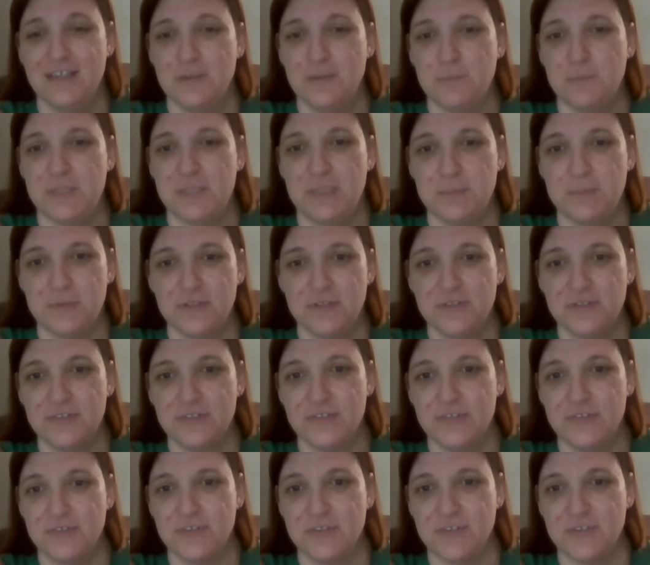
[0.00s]
people
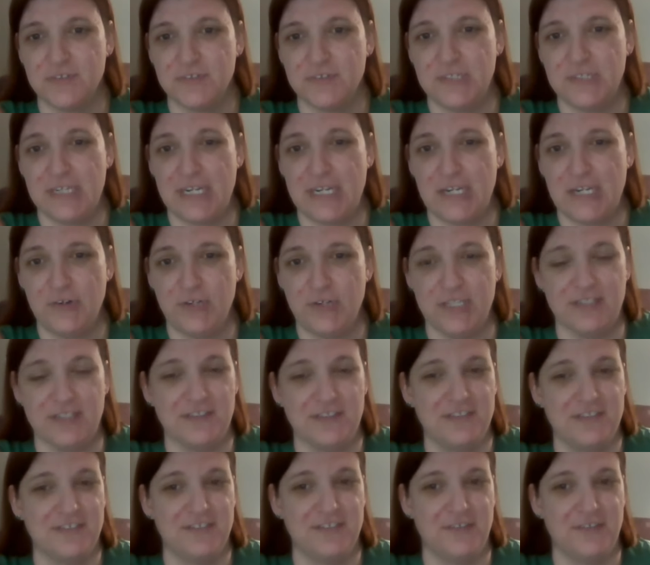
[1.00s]
to certain areas.